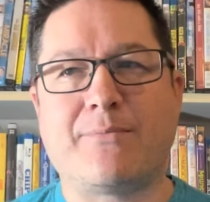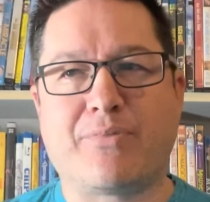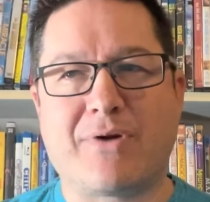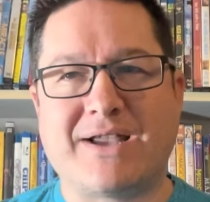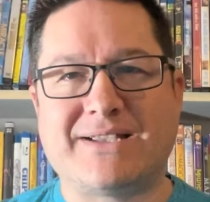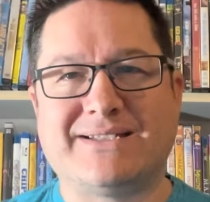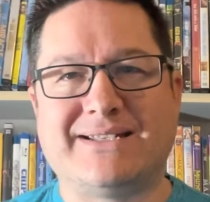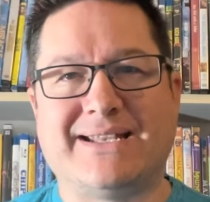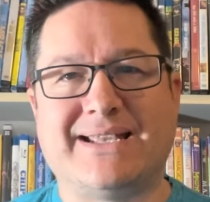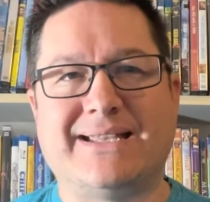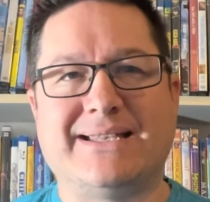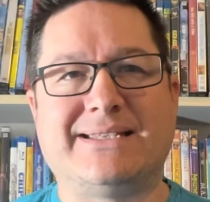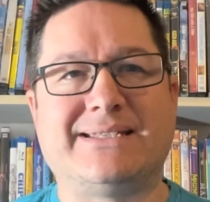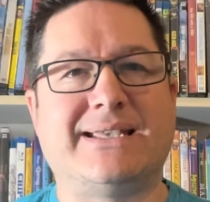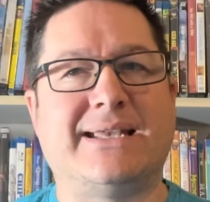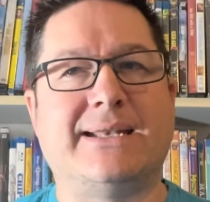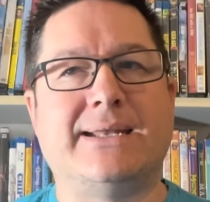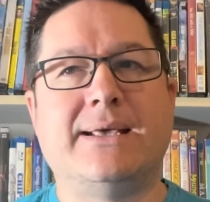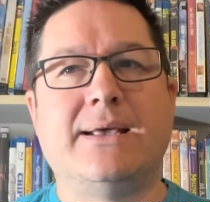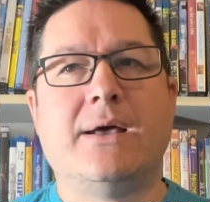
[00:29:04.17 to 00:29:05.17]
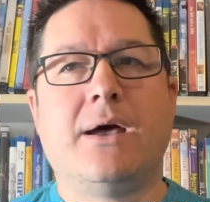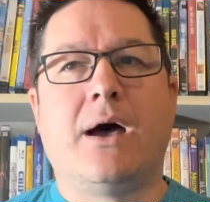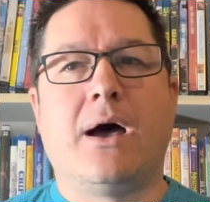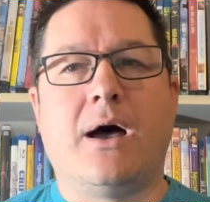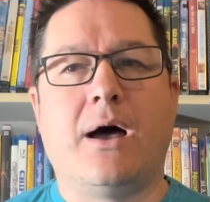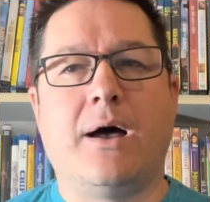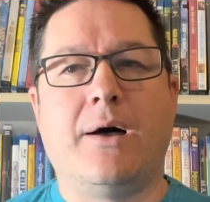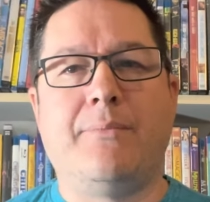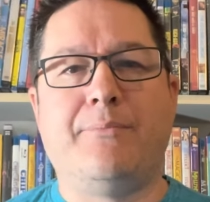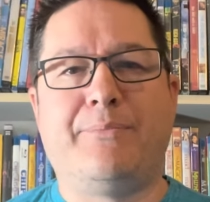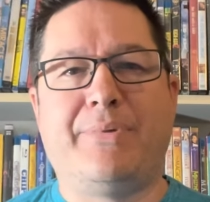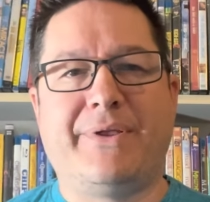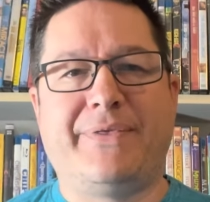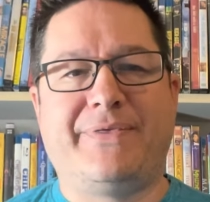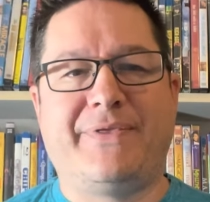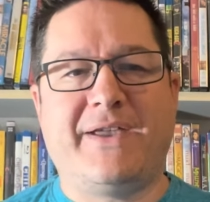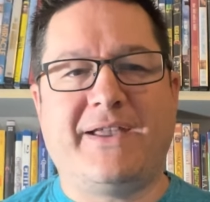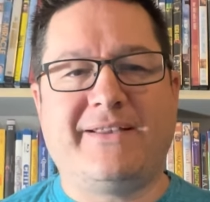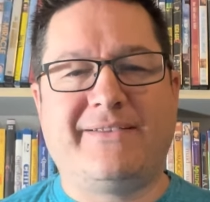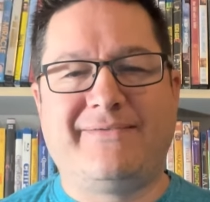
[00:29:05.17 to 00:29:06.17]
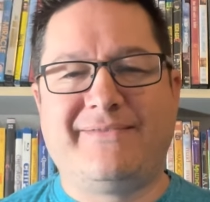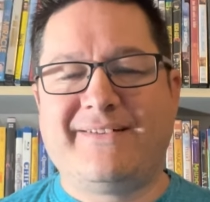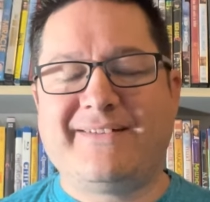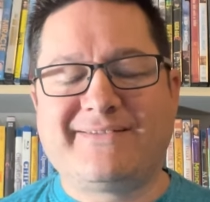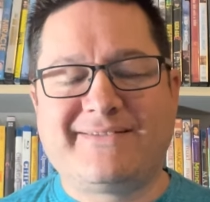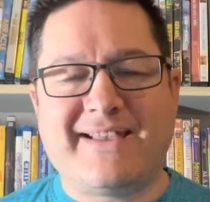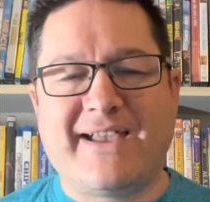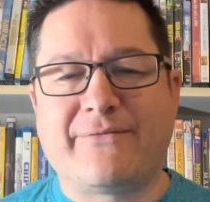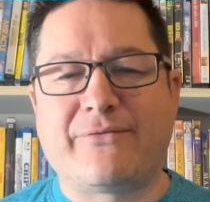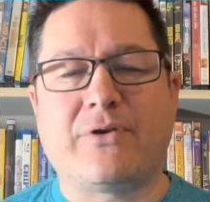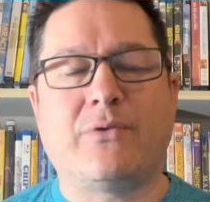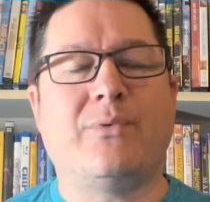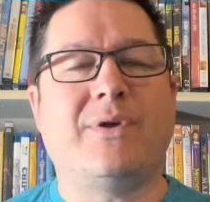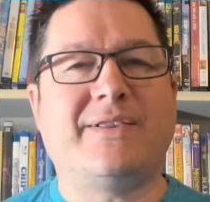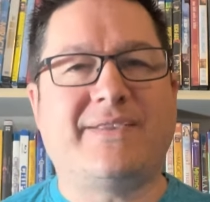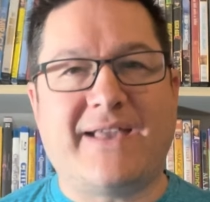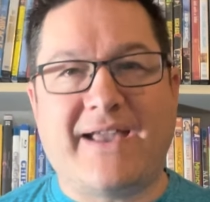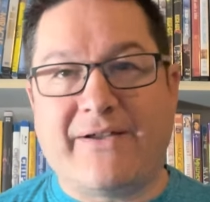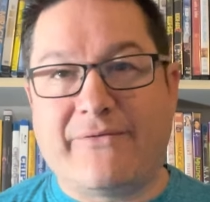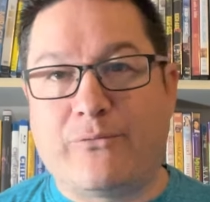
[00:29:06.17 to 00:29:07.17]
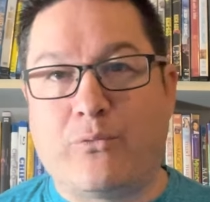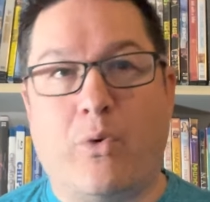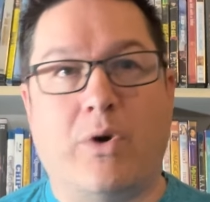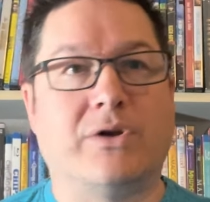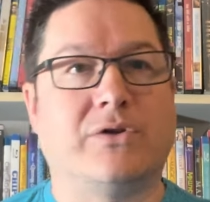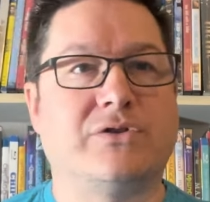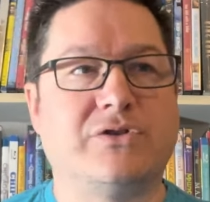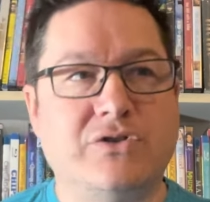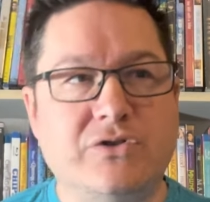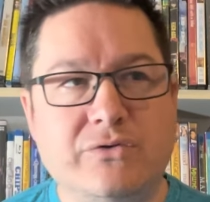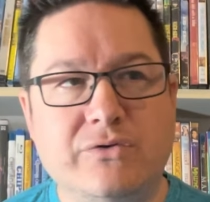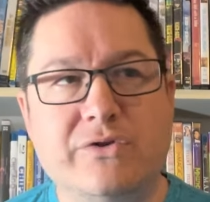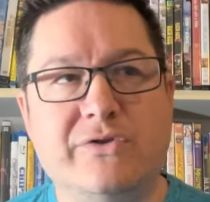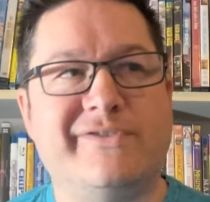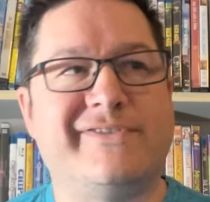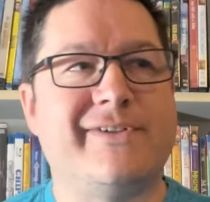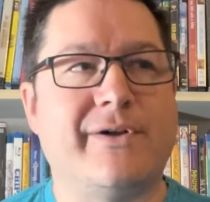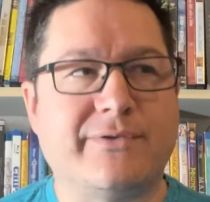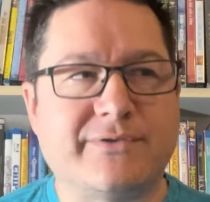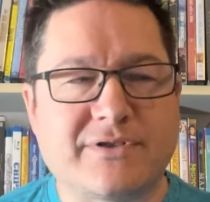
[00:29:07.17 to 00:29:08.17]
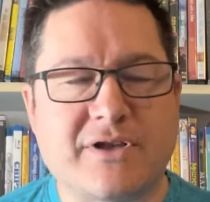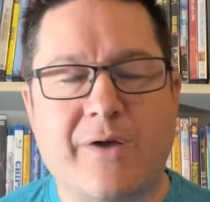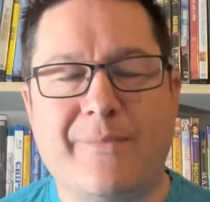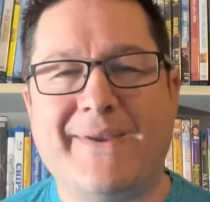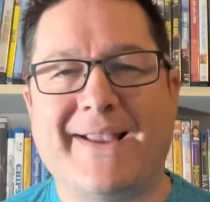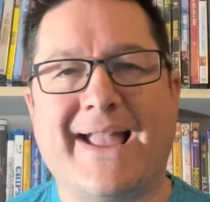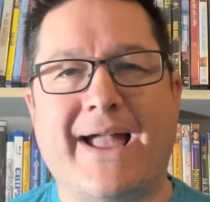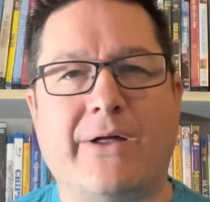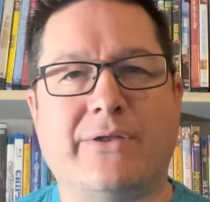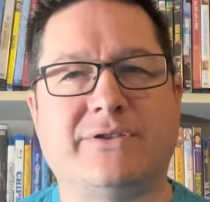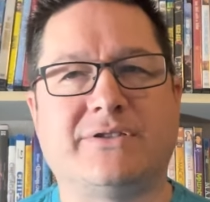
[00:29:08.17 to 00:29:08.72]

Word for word: precedence and, um, but they just every week they have one or two new shows coming out.